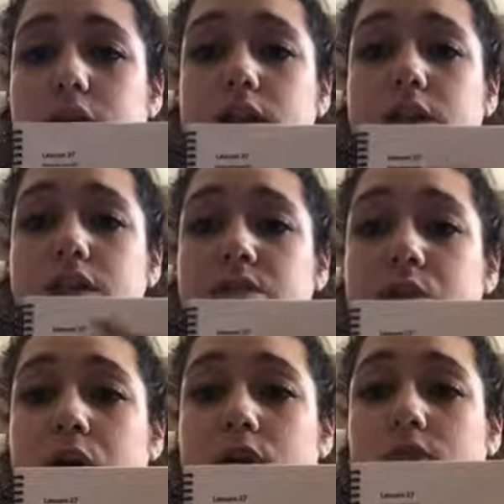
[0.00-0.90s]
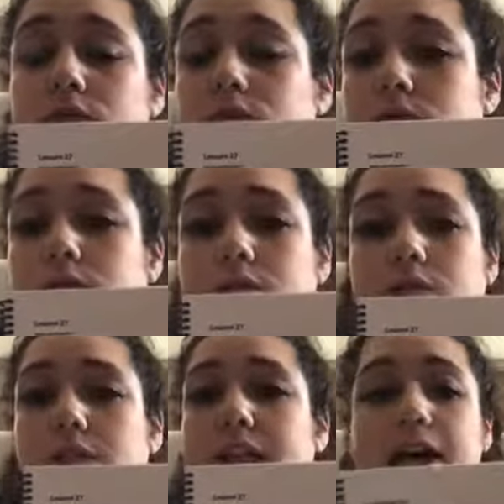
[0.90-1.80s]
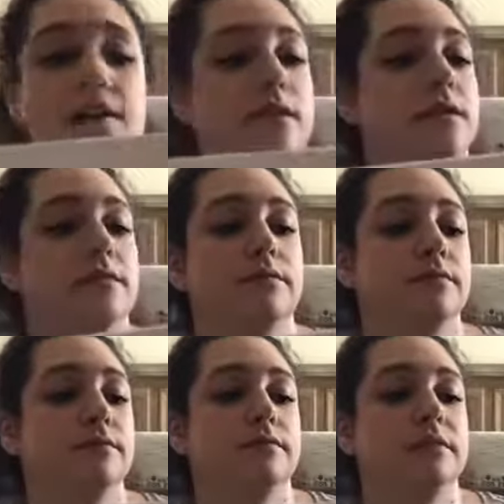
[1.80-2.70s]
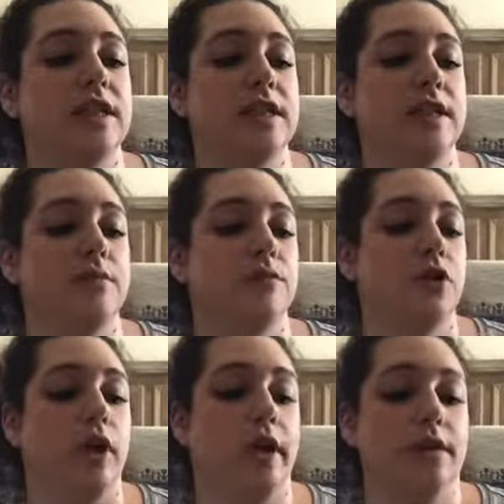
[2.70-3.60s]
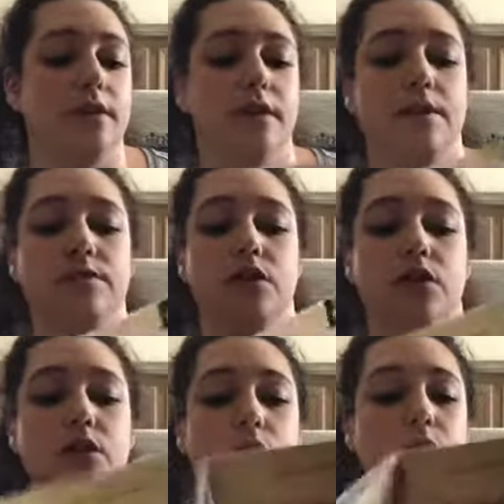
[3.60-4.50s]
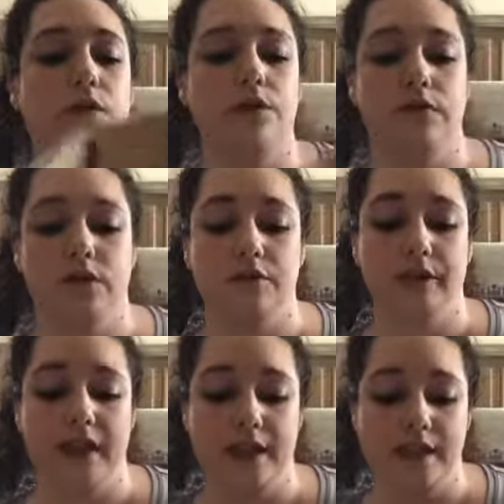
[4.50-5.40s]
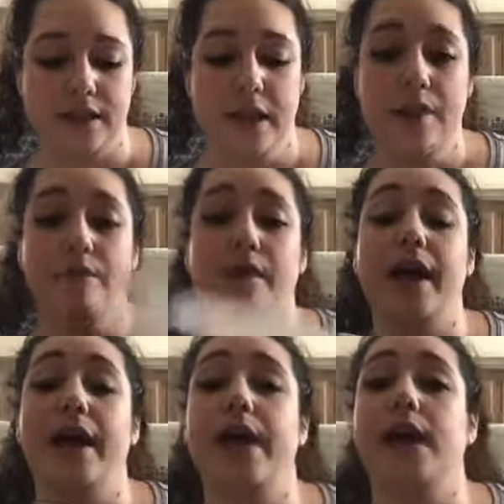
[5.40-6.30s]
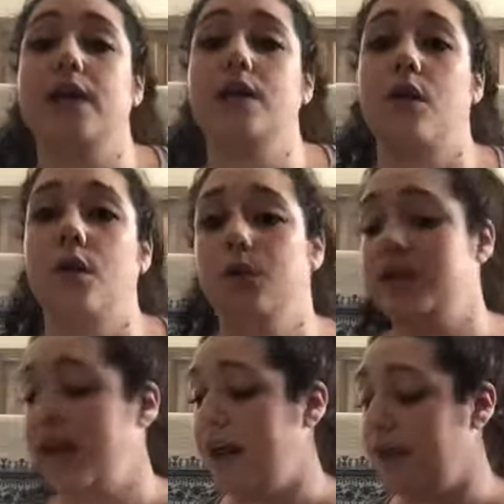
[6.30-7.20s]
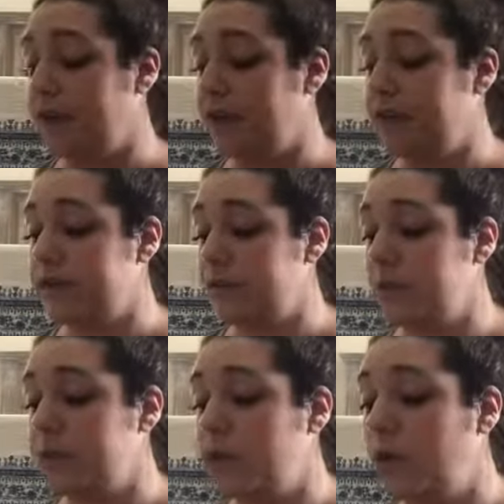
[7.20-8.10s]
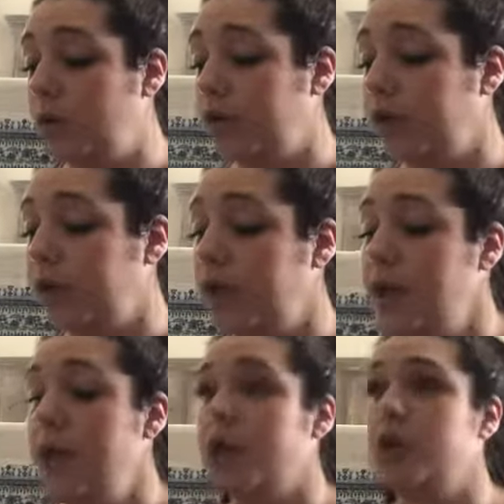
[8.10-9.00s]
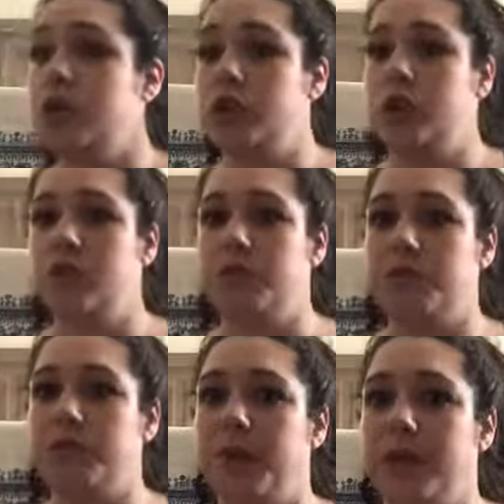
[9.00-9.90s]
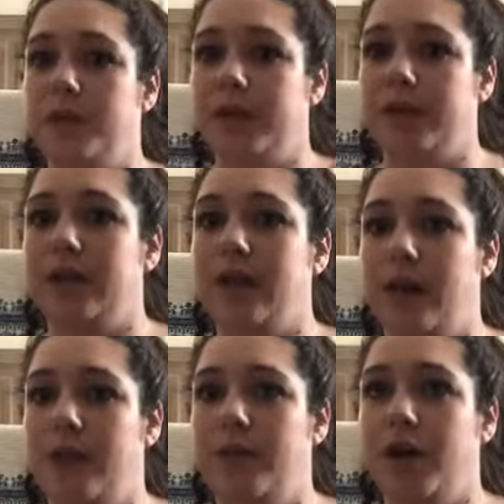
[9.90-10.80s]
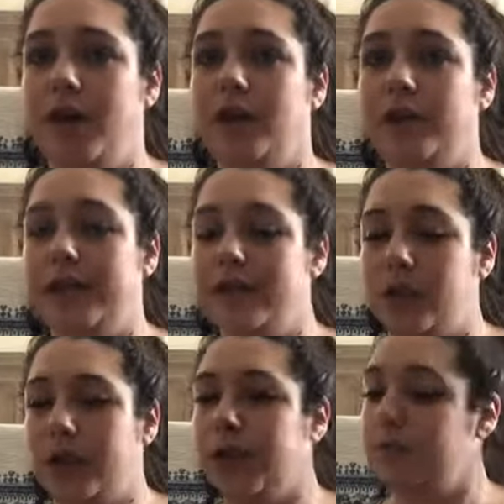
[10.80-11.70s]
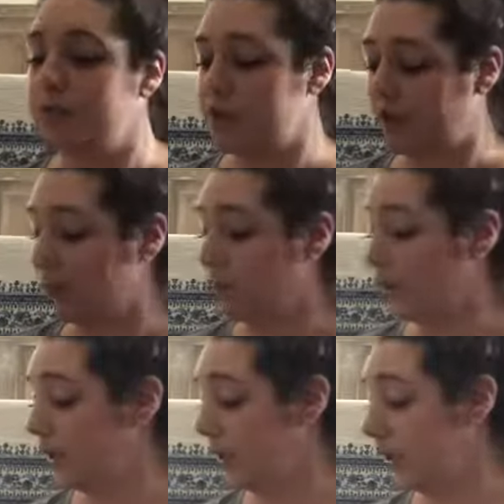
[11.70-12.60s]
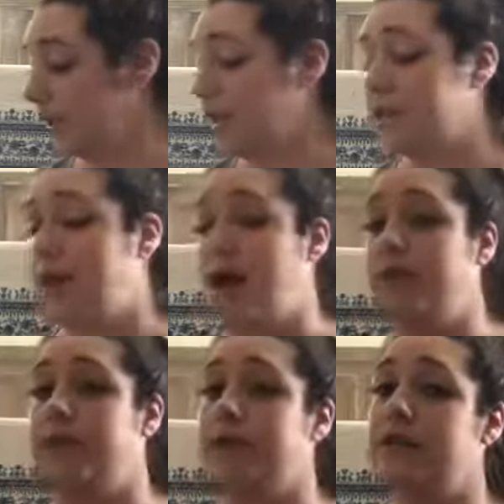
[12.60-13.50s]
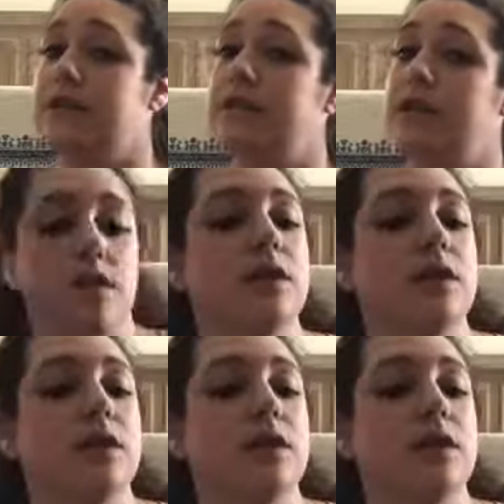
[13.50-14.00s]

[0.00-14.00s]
just a small yes. This seems great, seems so wonderful, because my whole day in life seemed to be totally consumed by doing our last curriculum. So I'm really excited to have this.